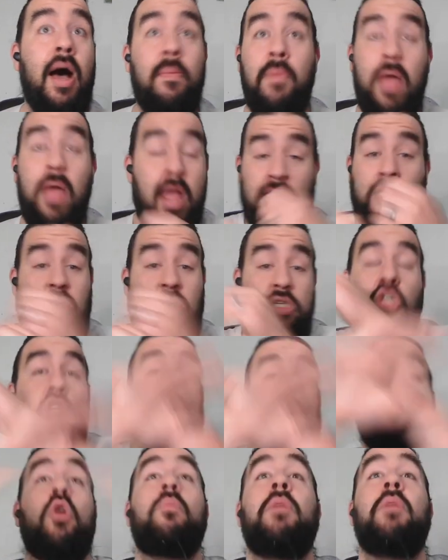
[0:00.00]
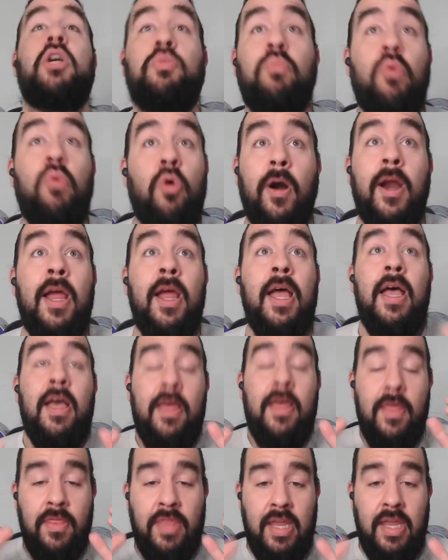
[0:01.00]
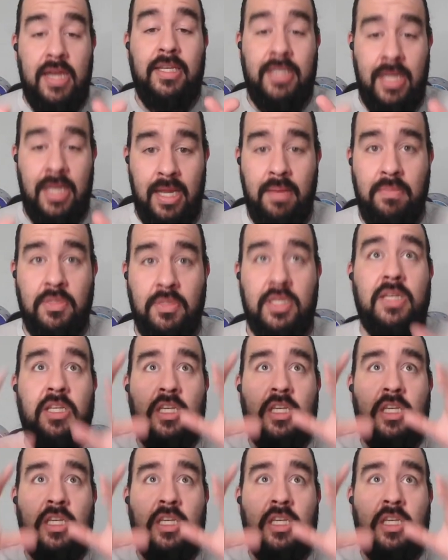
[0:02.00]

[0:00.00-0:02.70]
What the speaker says: It's just so much more. These teams